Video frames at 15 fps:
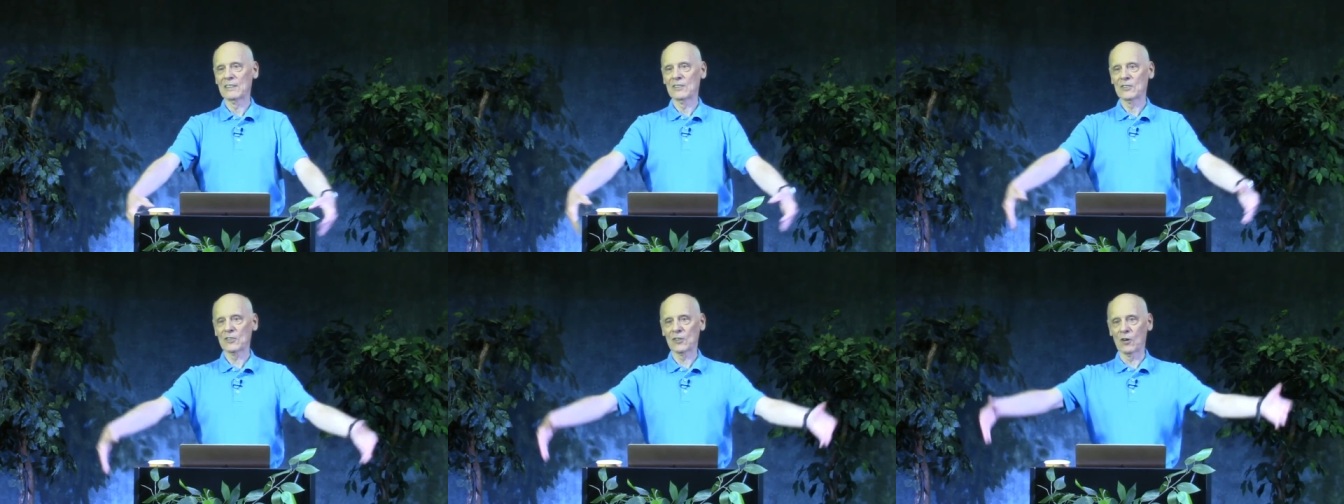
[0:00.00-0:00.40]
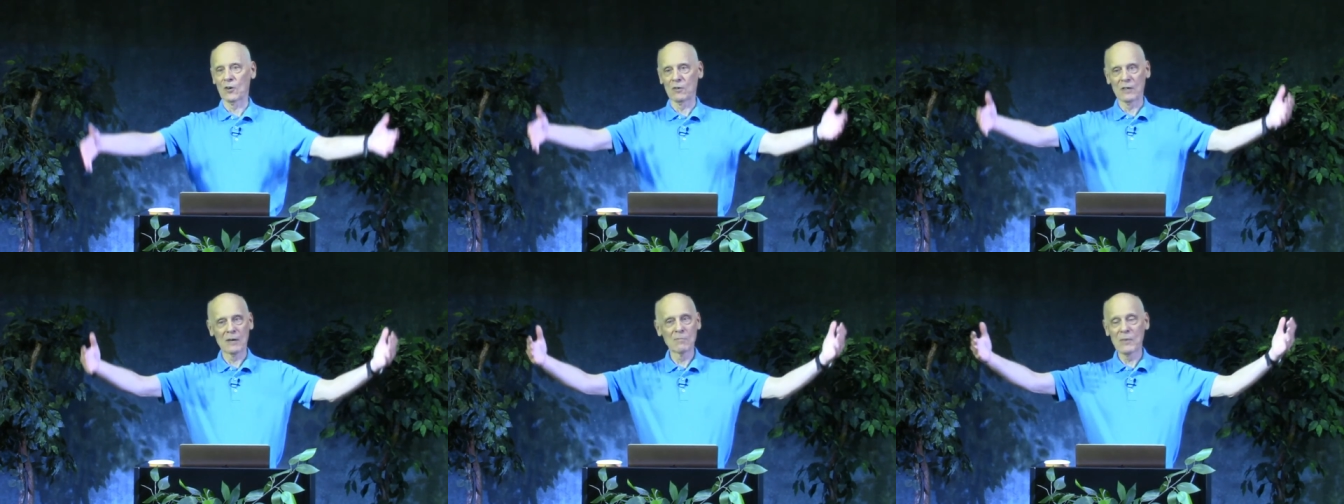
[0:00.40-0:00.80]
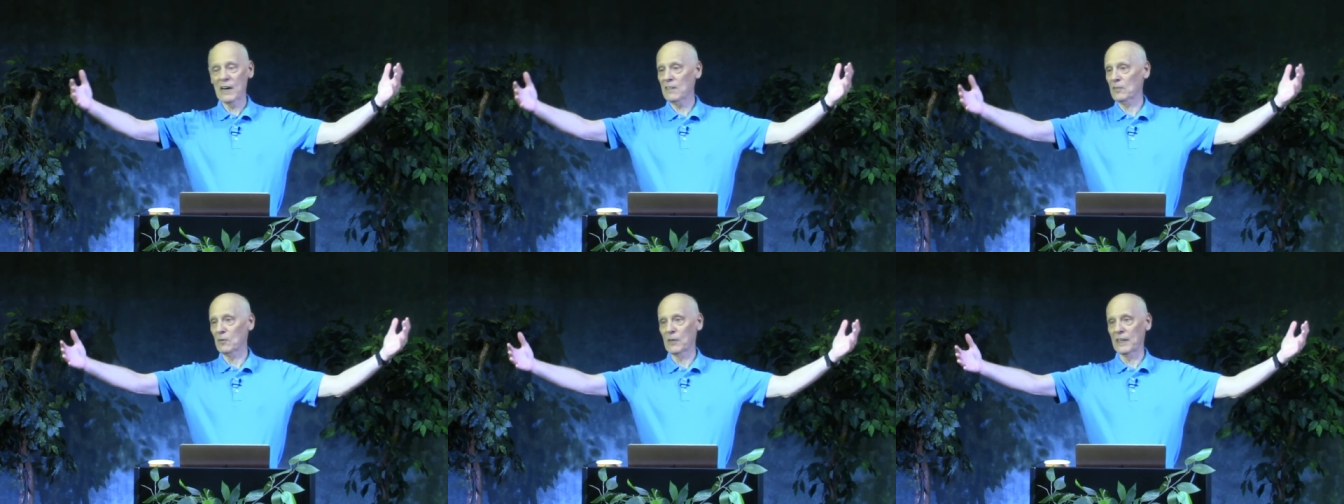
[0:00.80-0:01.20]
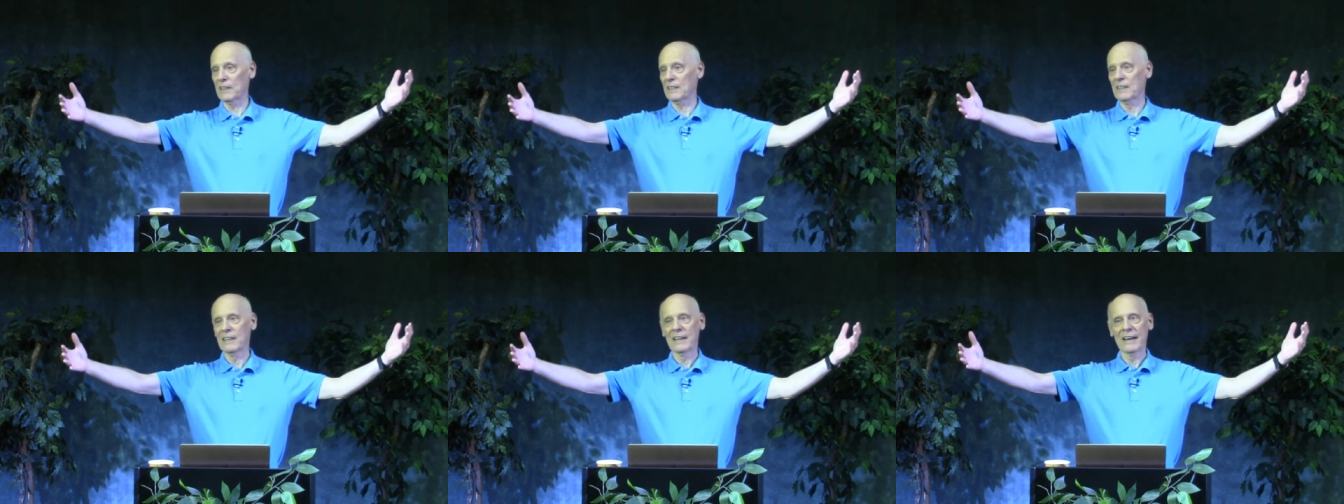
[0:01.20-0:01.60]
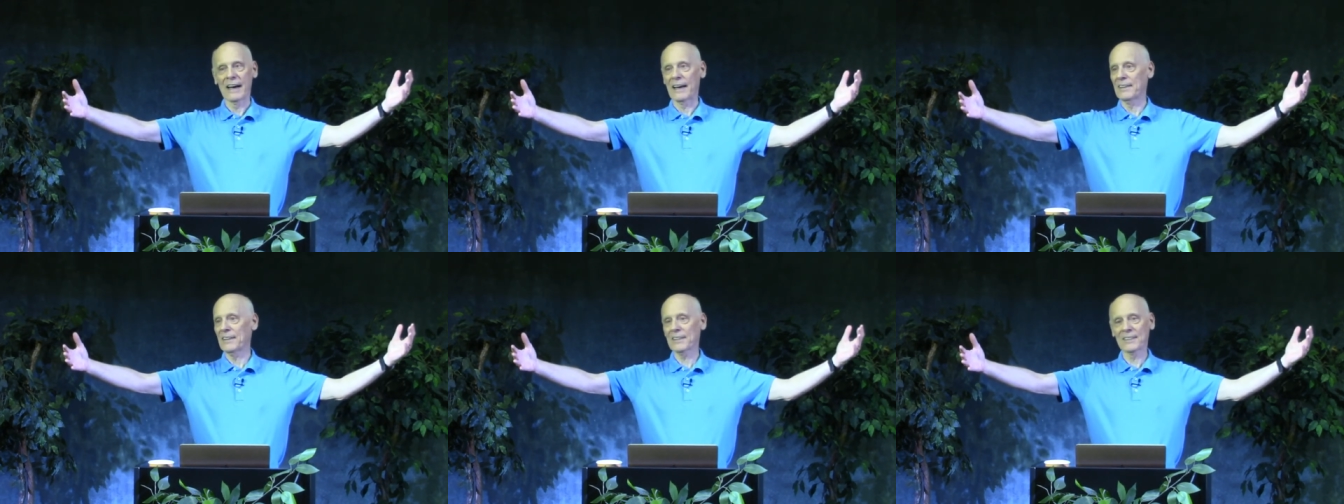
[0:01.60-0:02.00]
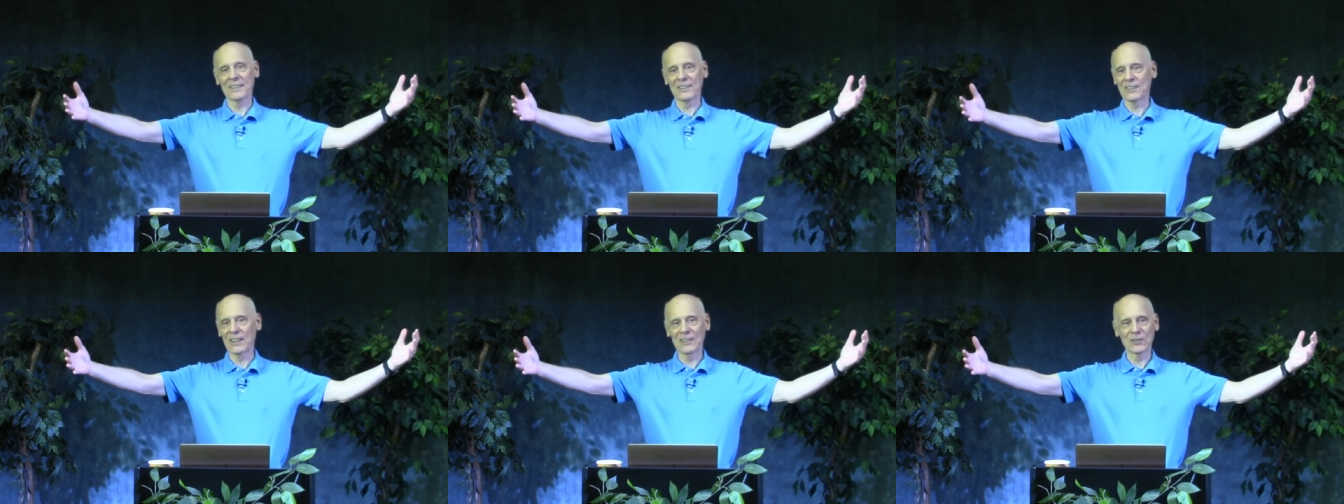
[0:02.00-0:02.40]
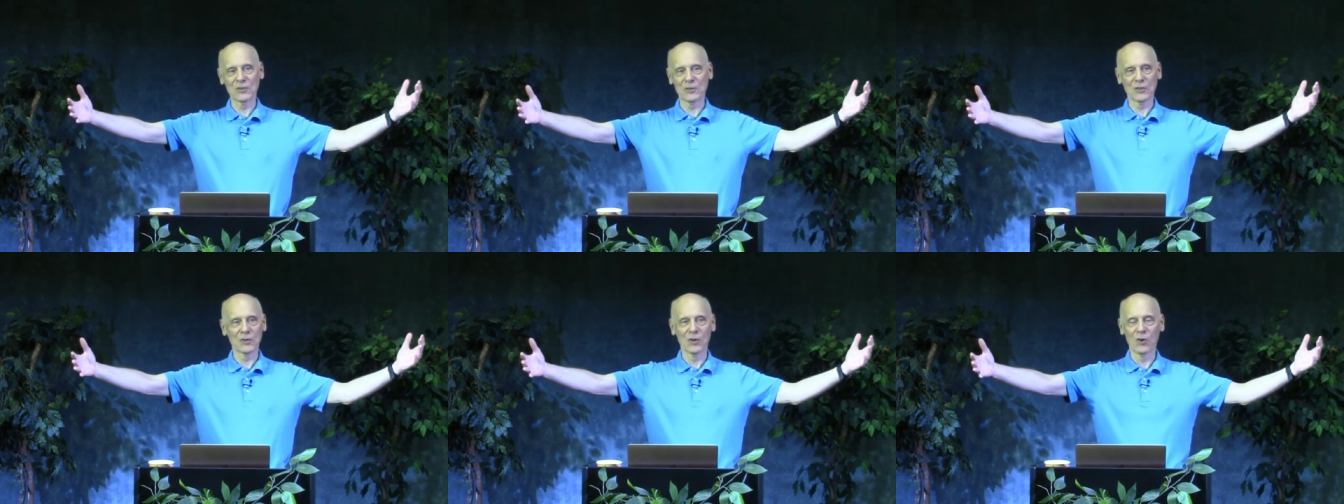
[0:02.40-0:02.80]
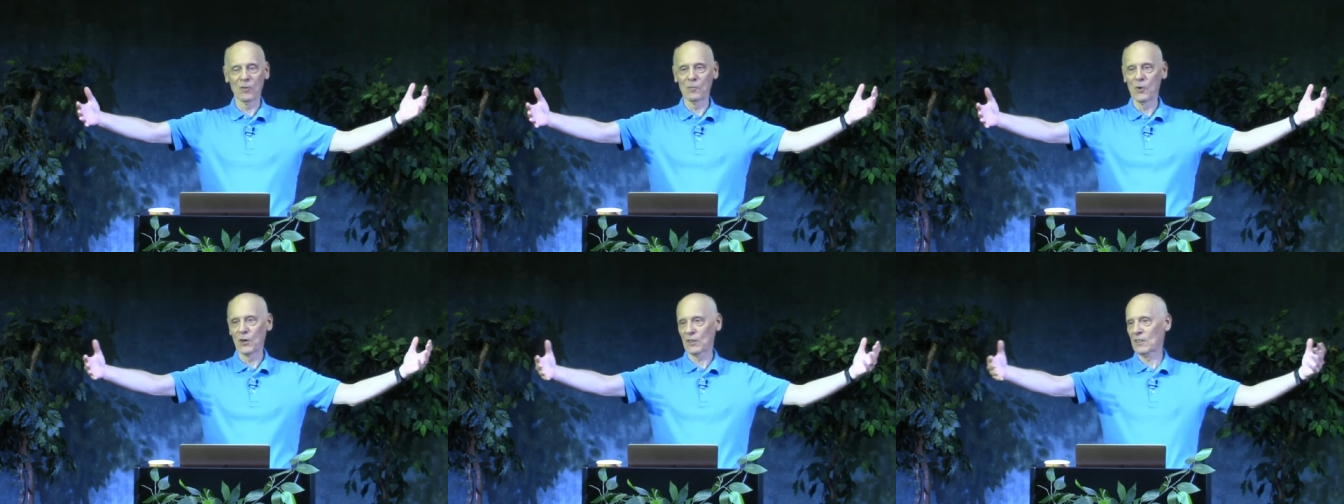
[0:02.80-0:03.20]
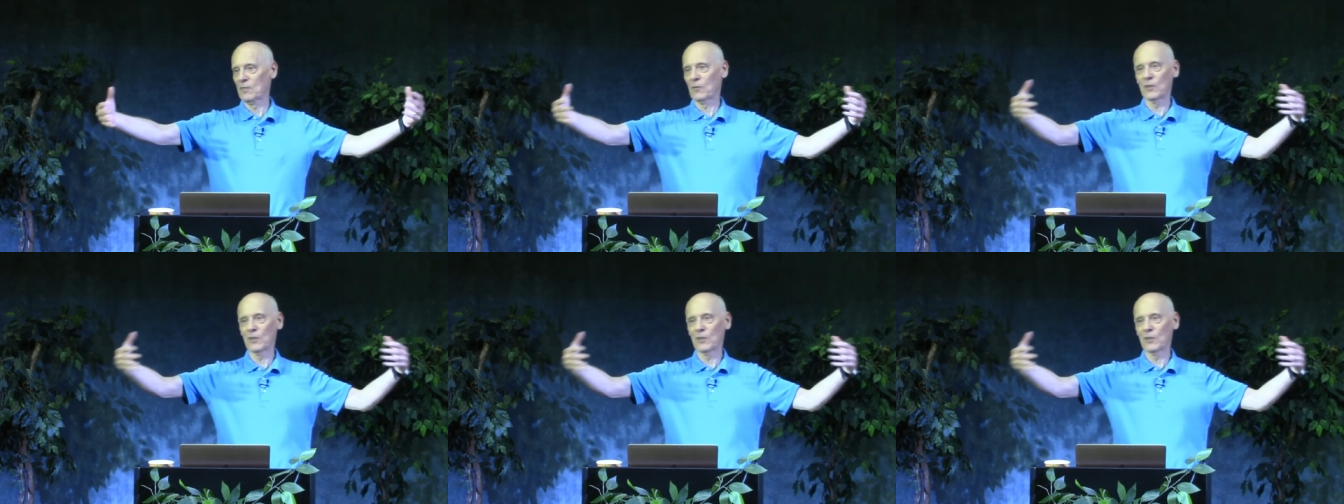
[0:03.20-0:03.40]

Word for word: So, and by the way, I'm not going to take you through the whole book.